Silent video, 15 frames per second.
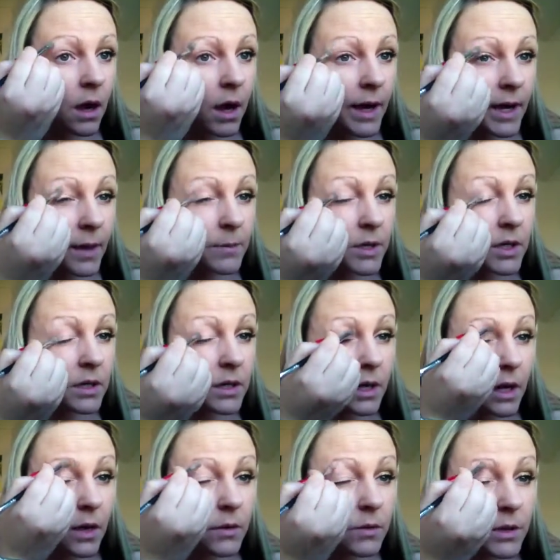I am going to
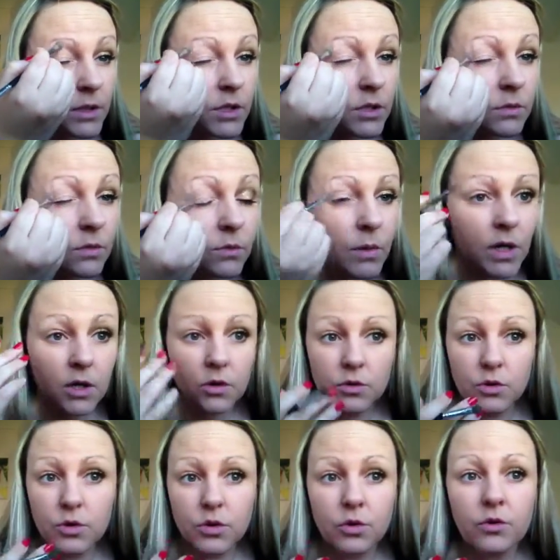go and do all my
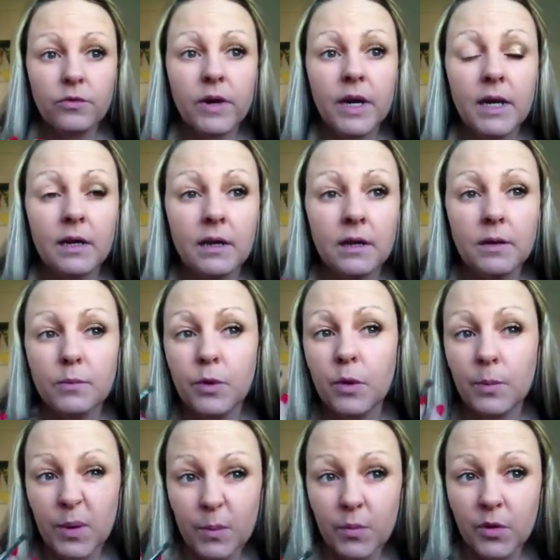contouring and put
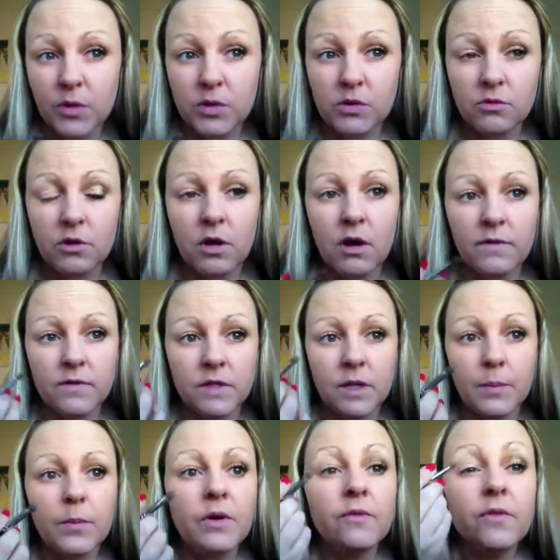a bit of bronzer on
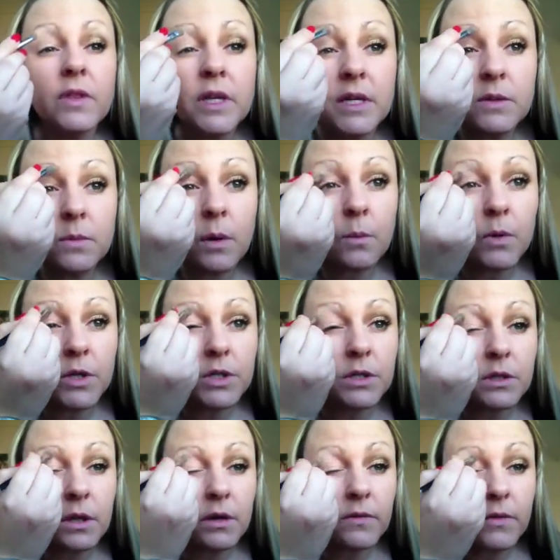after, but for this one we're
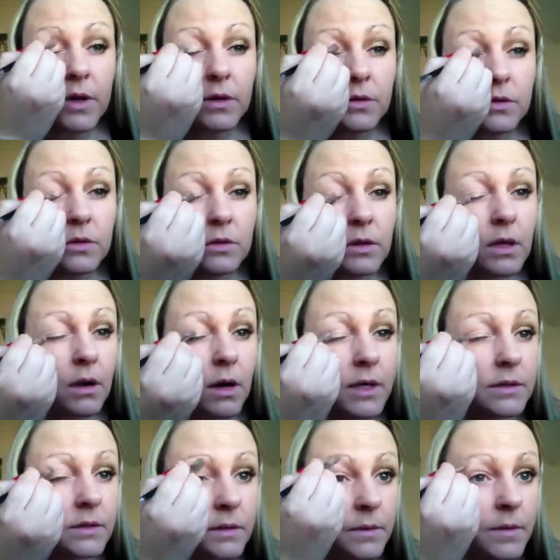just going to focus on the
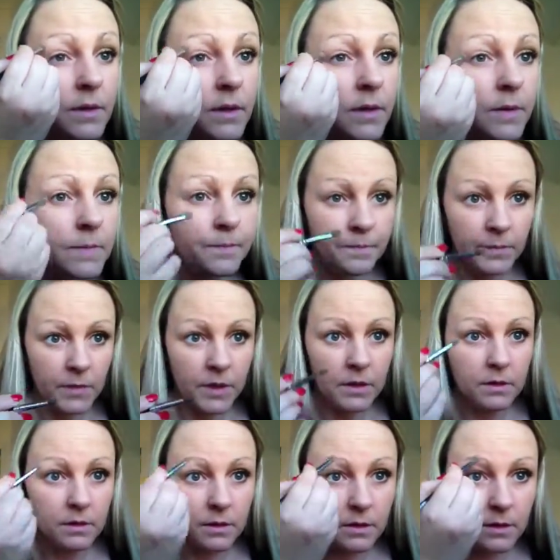eyes.
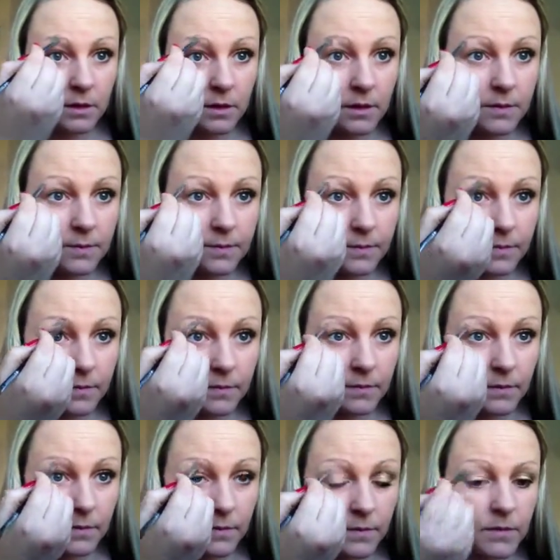Okay,
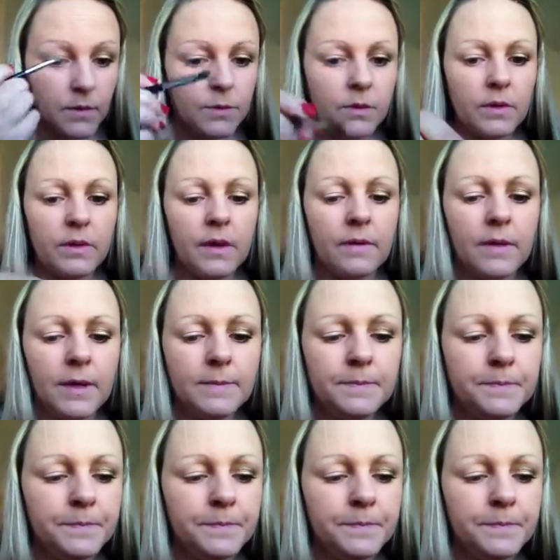put that there.